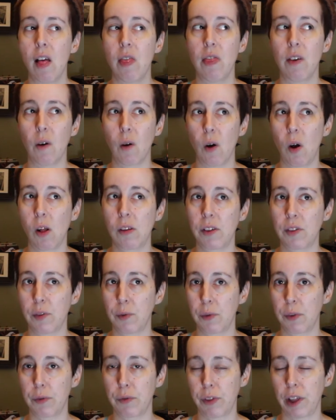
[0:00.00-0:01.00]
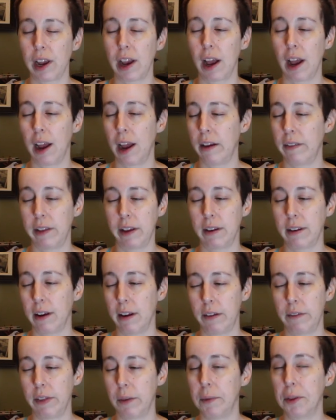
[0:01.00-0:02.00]
They're all in the roof. Like, I have like
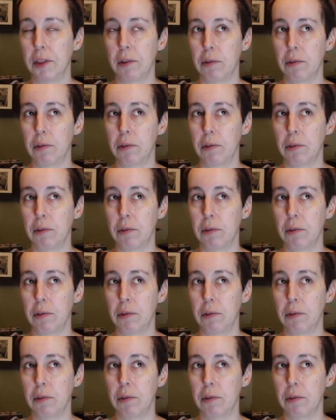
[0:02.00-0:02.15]
10 of them